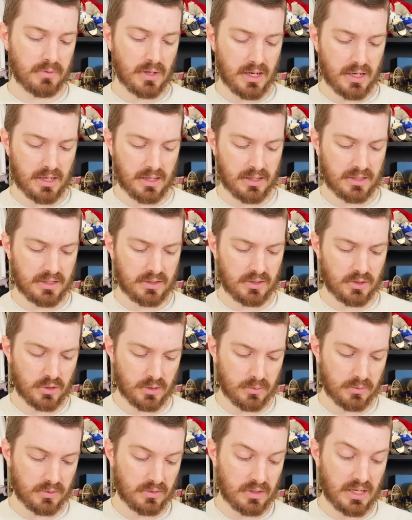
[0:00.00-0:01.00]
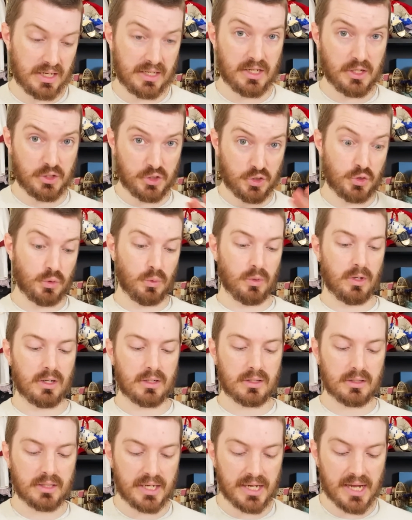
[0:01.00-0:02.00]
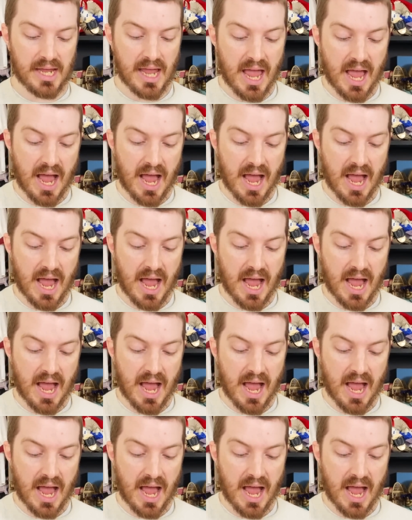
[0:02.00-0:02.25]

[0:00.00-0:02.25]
in terms of like historically.